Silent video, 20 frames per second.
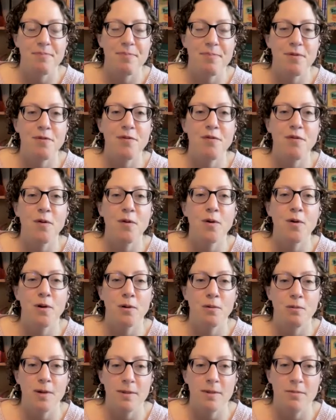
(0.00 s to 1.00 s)

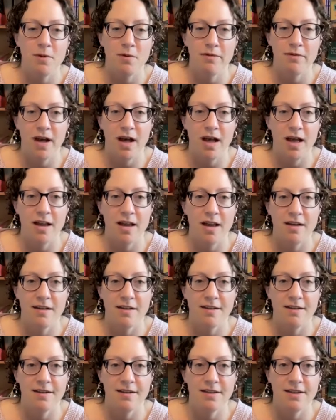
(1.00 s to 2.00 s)
before we move
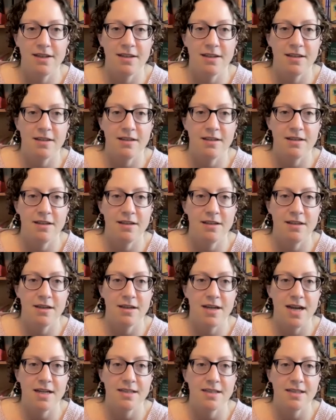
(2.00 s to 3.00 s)
on to the
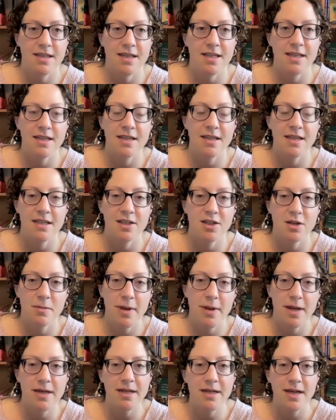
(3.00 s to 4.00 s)
next thing that a teacher
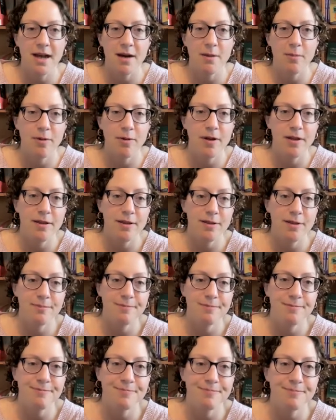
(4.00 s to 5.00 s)
might need help with.
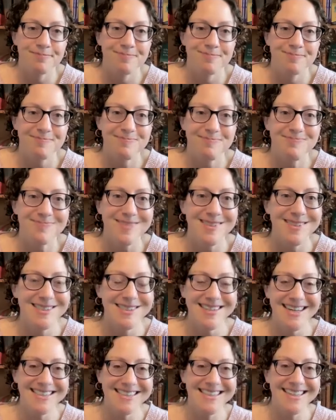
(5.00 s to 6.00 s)

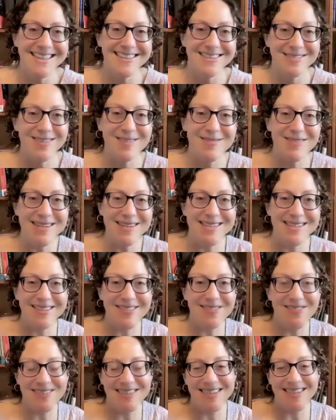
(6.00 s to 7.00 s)
So that's it. Those are my big
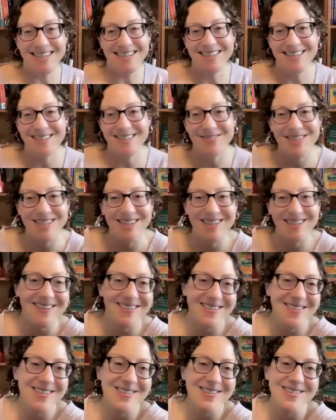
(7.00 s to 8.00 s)
tips. Dig into the
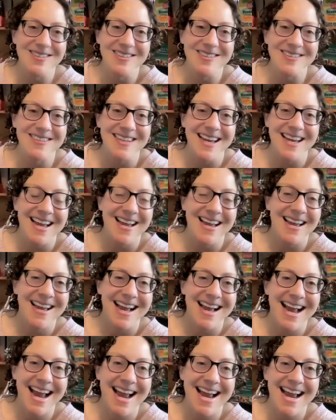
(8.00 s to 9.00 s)
materials and tools
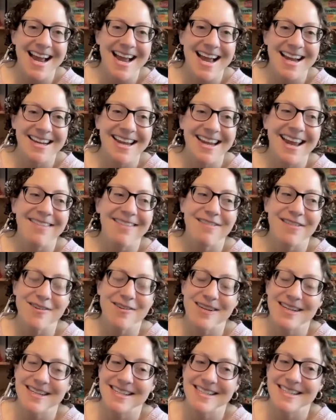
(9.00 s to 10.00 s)
and get
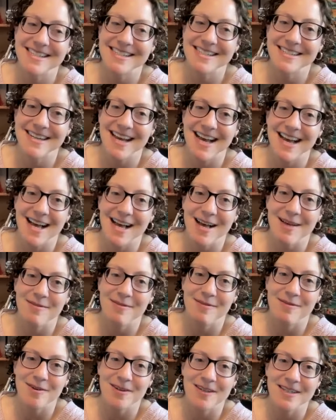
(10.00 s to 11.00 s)
focused.
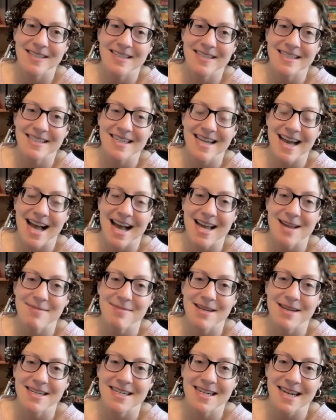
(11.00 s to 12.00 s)
Focus and time
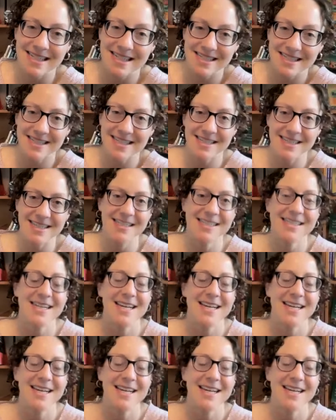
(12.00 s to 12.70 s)
and intensity